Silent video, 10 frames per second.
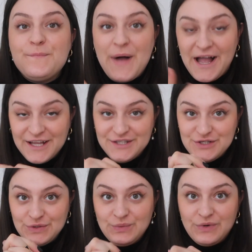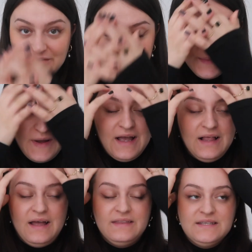Back to
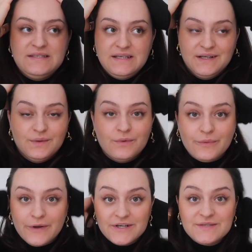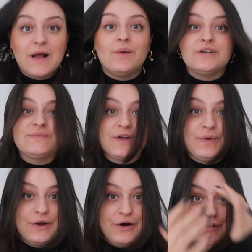Wondersmile and the deal with Wondersmile and what's been
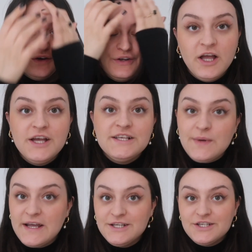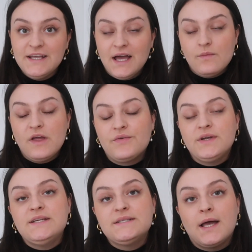going on. So I initially had my
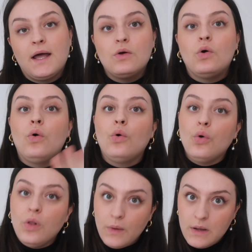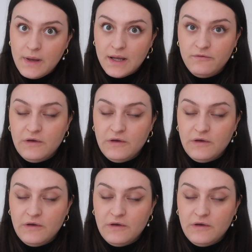3D scan all the way back in